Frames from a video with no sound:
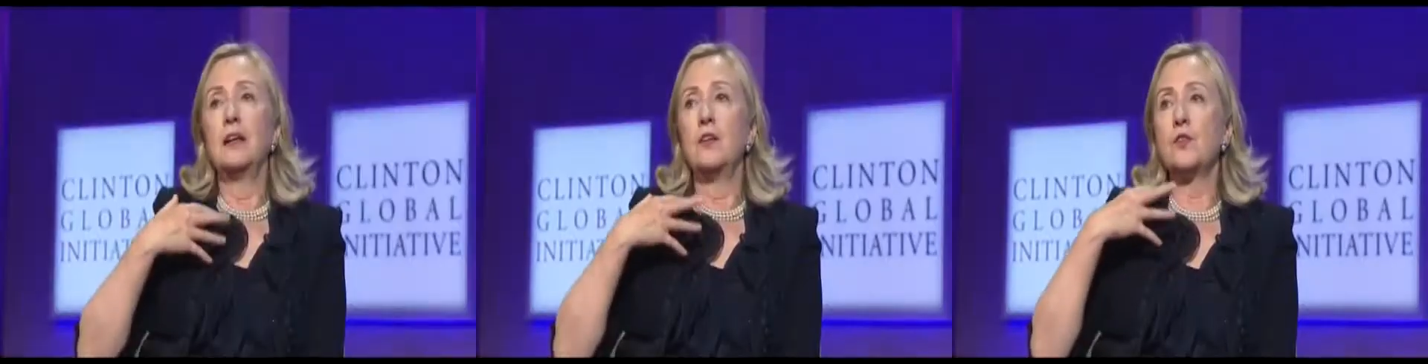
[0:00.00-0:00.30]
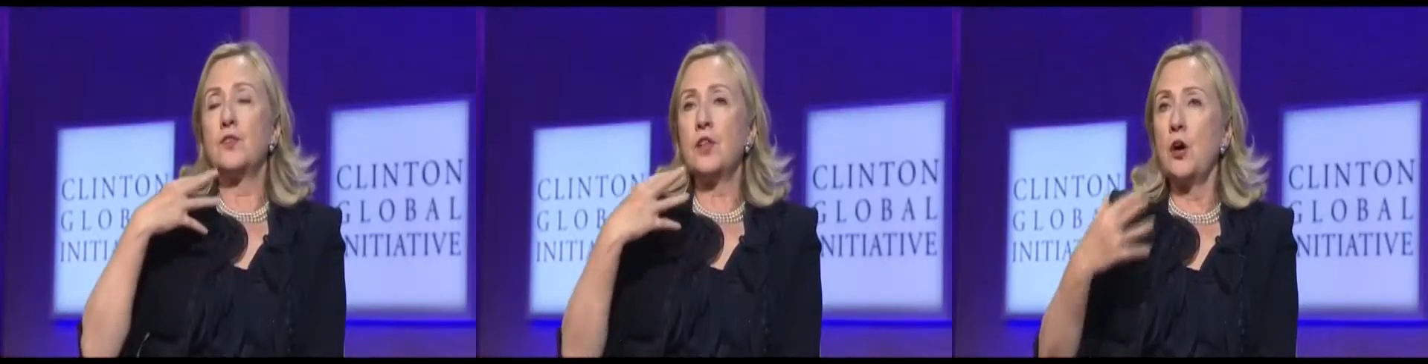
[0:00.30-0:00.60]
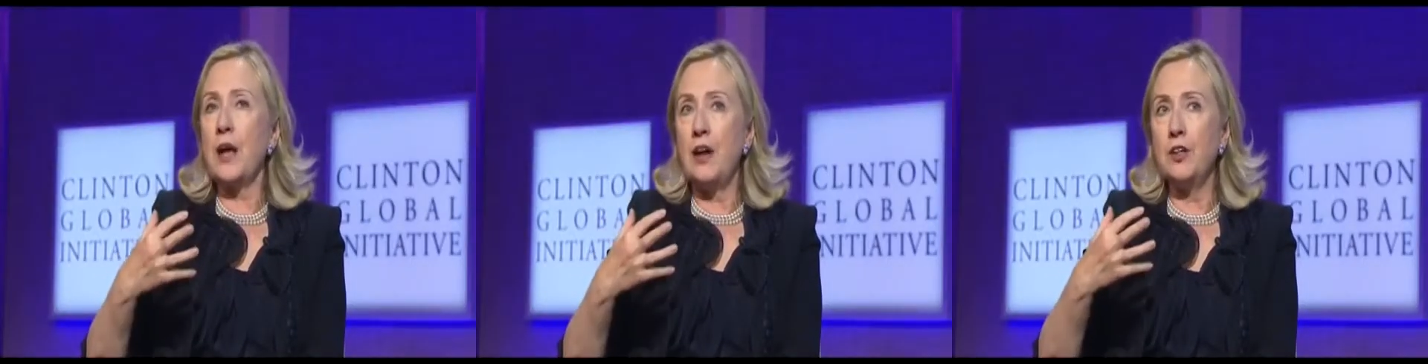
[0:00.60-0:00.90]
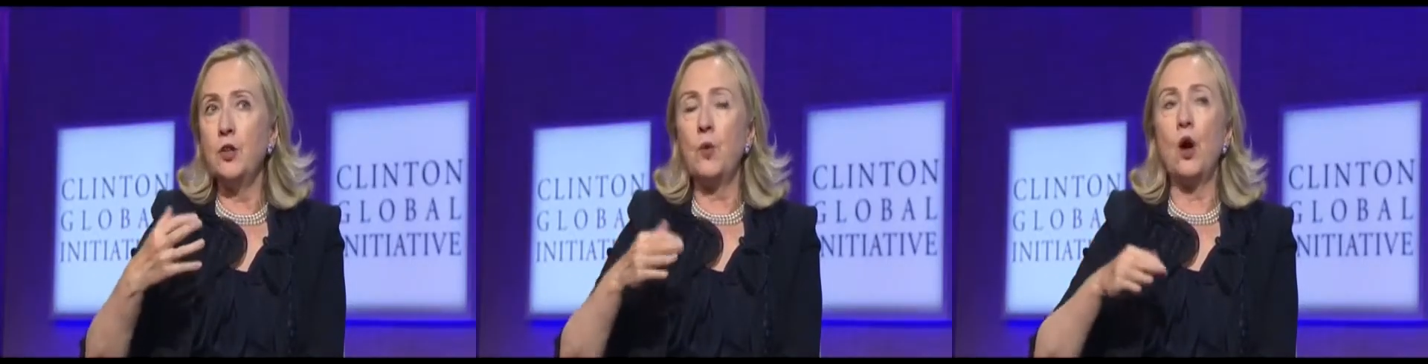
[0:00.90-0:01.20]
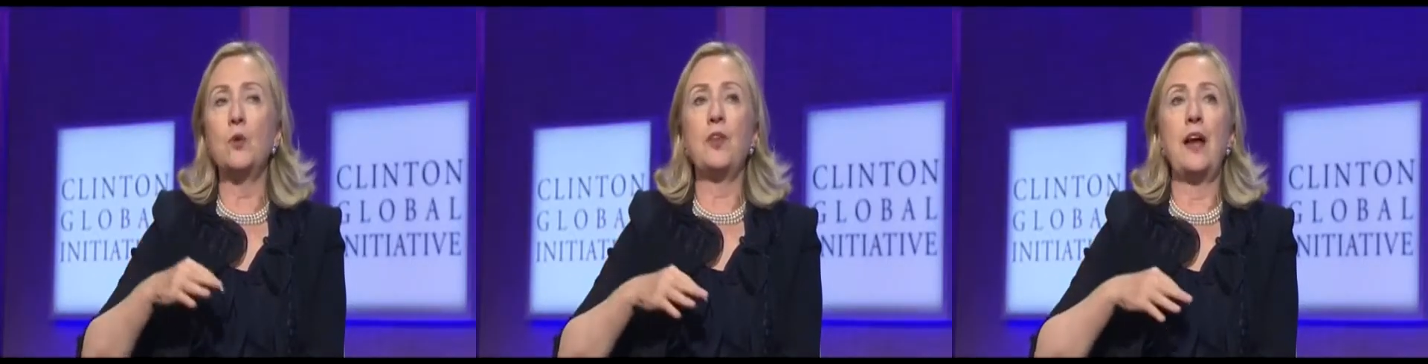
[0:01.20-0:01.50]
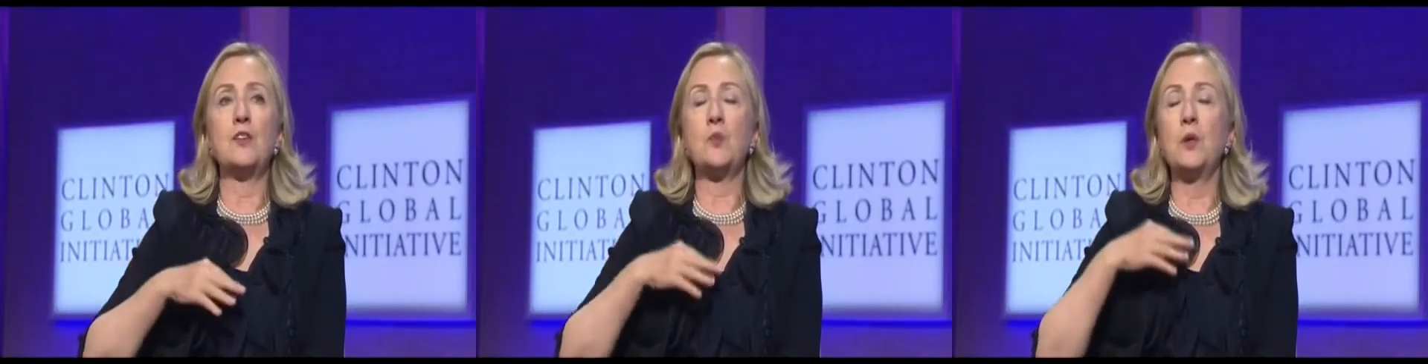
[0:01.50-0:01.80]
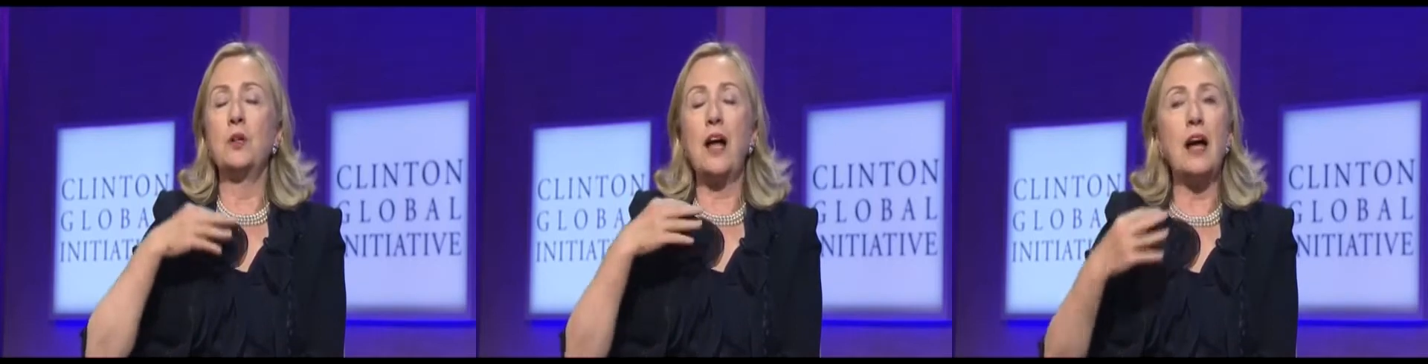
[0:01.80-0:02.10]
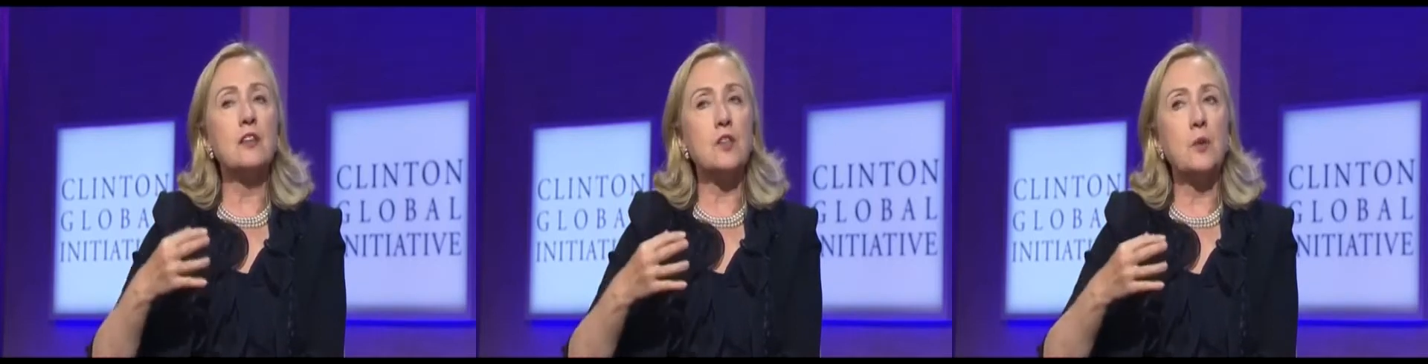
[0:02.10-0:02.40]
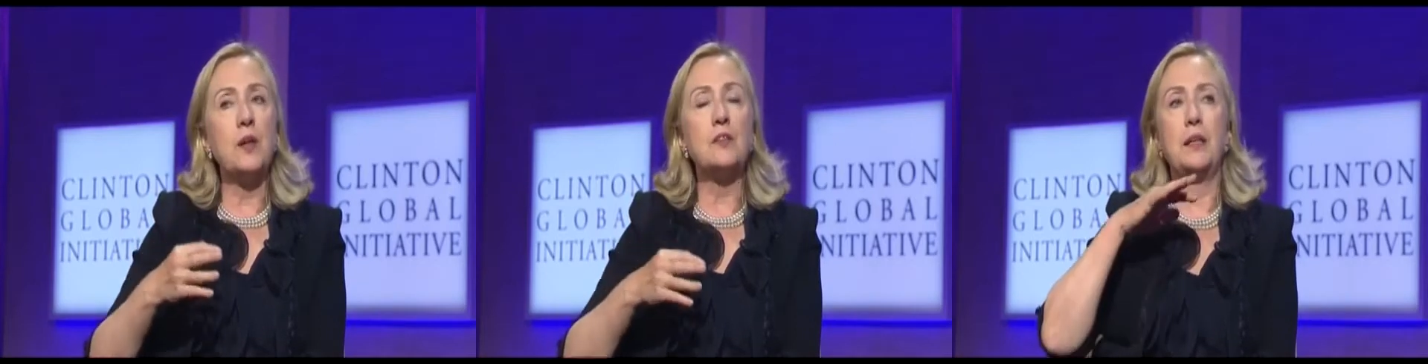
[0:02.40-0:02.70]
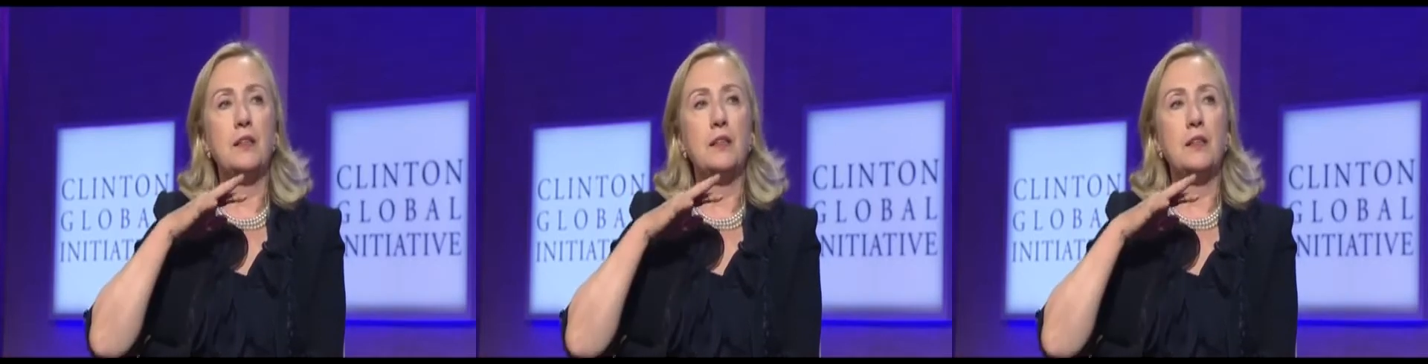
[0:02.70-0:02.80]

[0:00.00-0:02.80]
know, the slowdown in growth has real consequences.